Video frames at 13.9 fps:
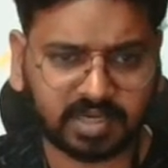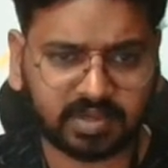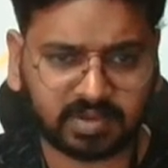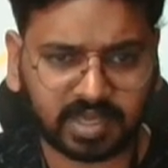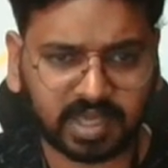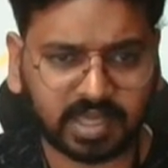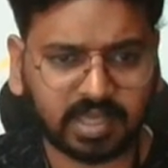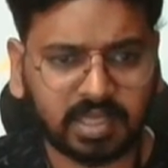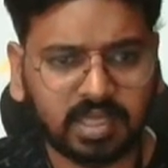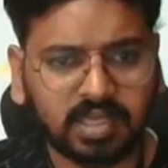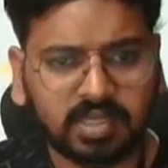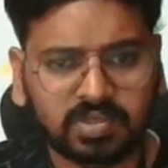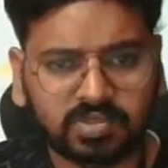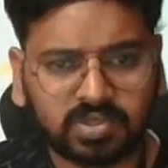Okay,
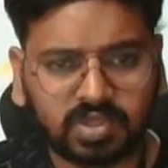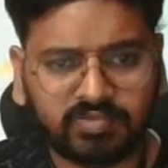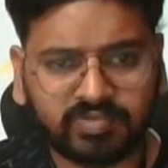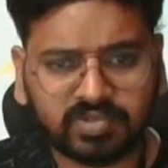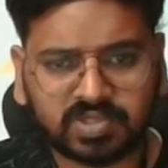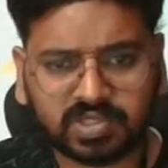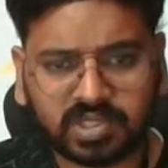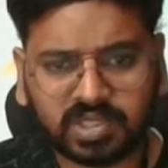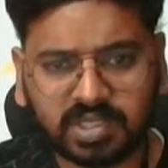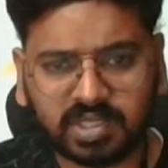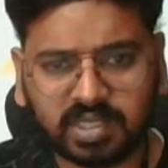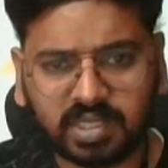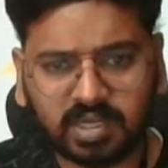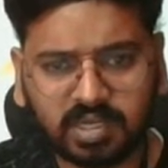so if you see
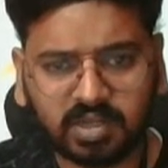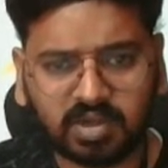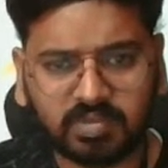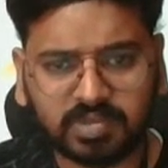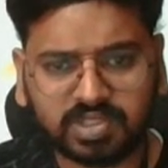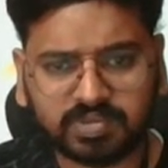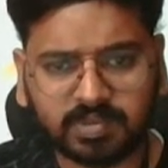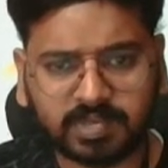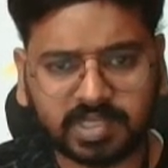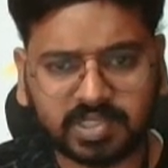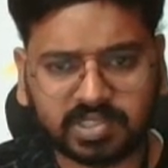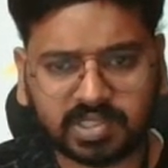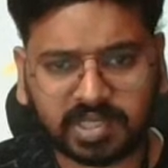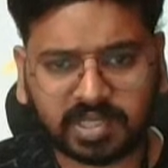here how much memory
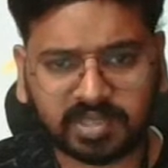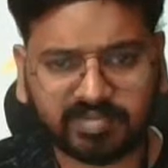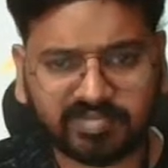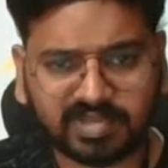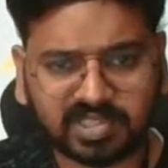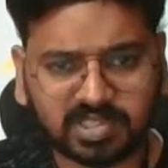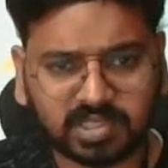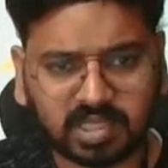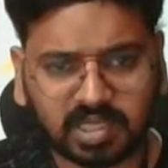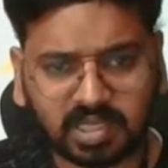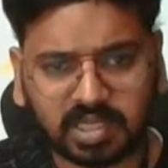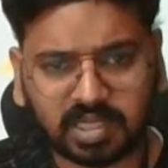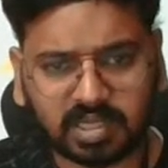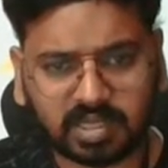is taking for
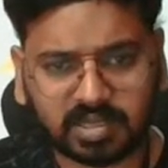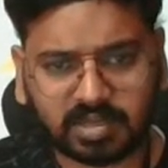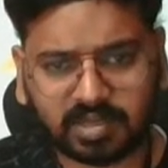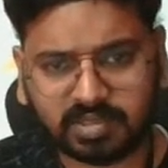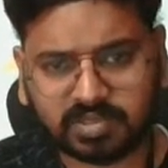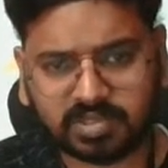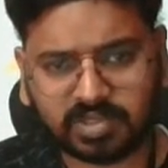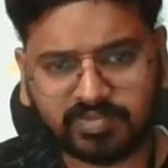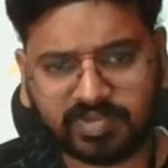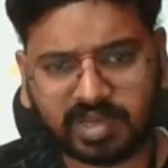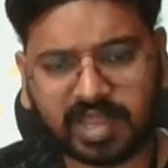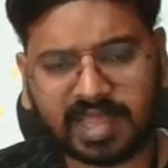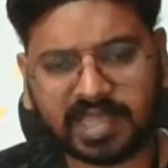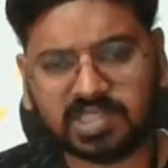so
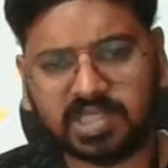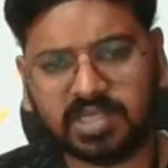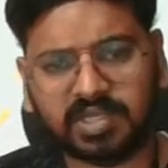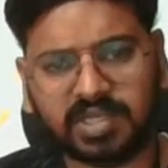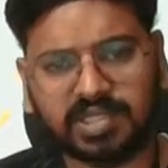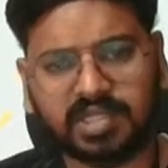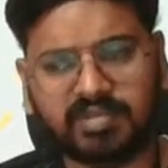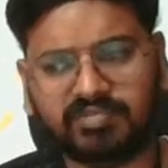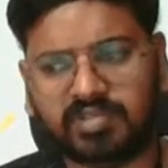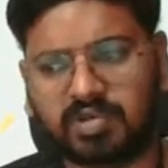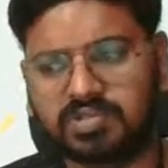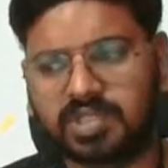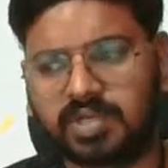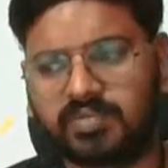for x in range of
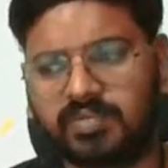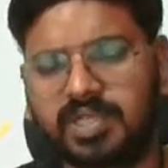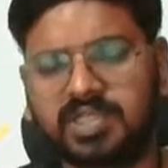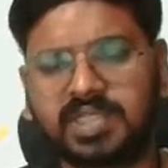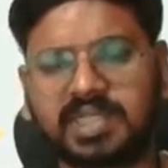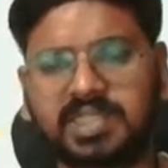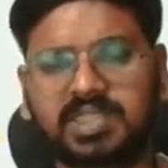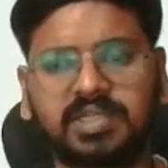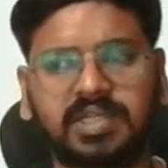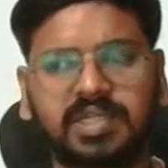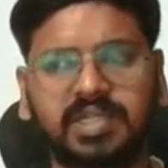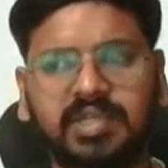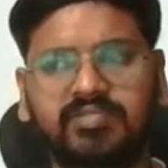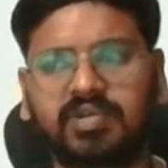1000. What is x in
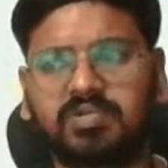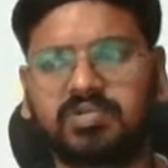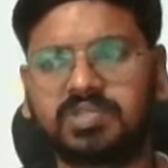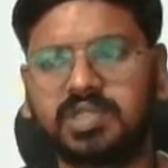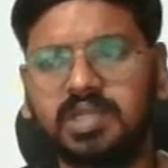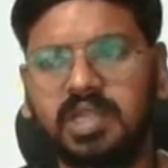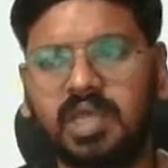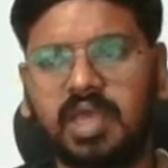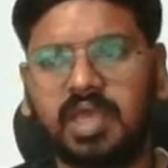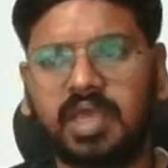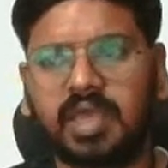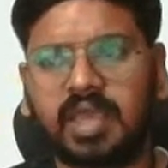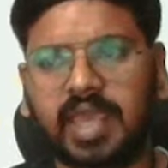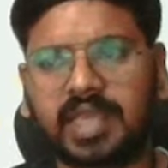range of 1000?
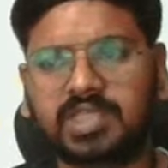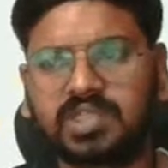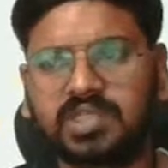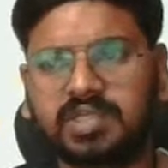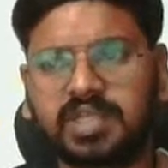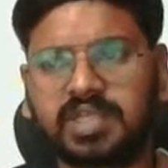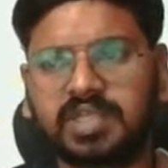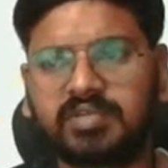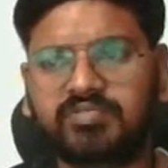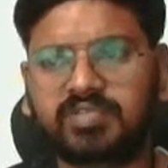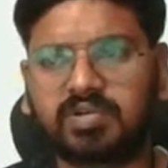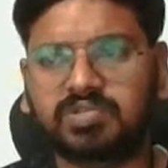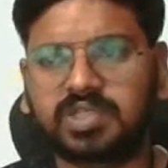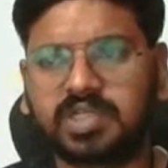X in range of
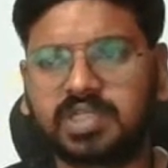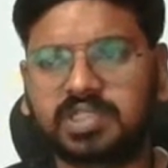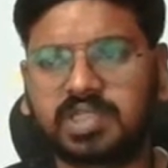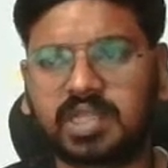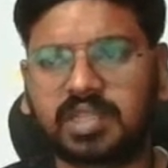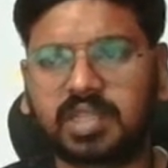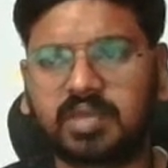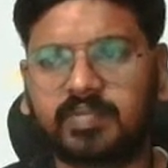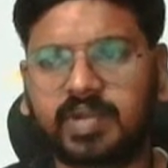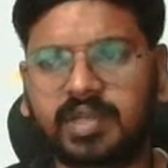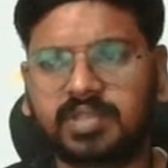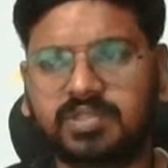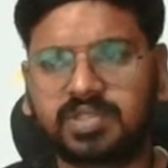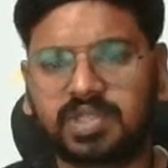1000 is nothing
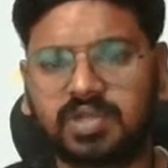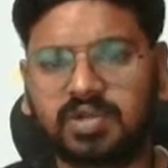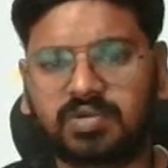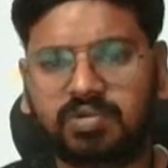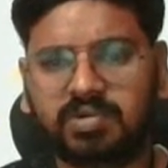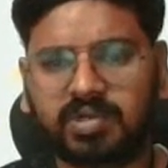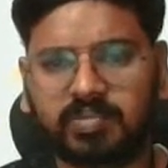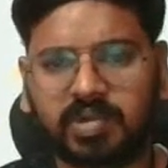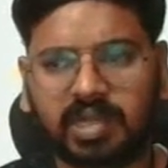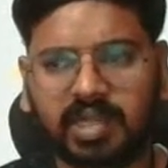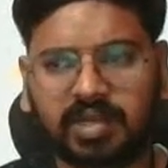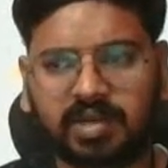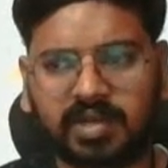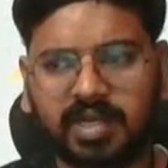but 0 to
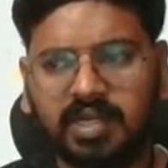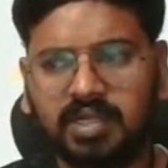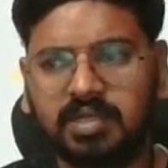999, right?